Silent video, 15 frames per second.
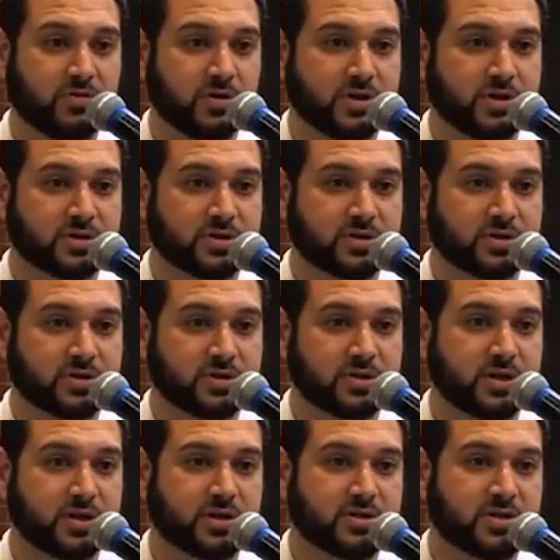will be
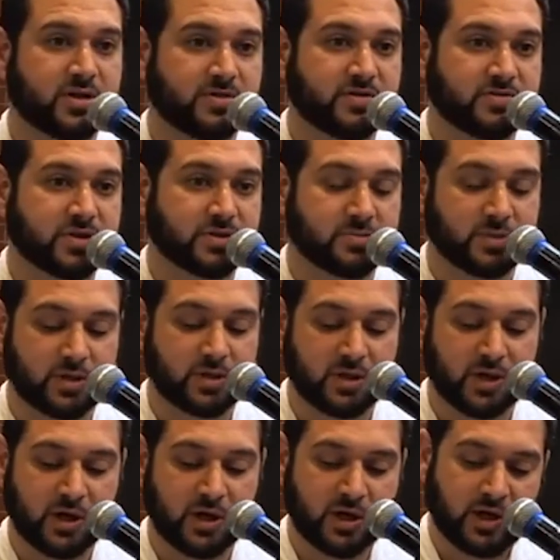there for us on
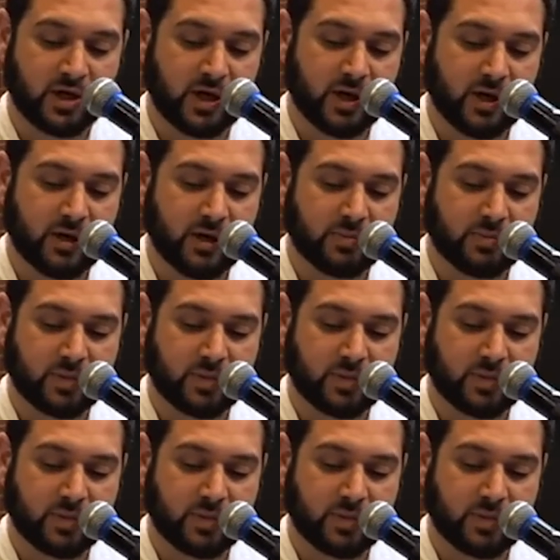the Day of Judgment.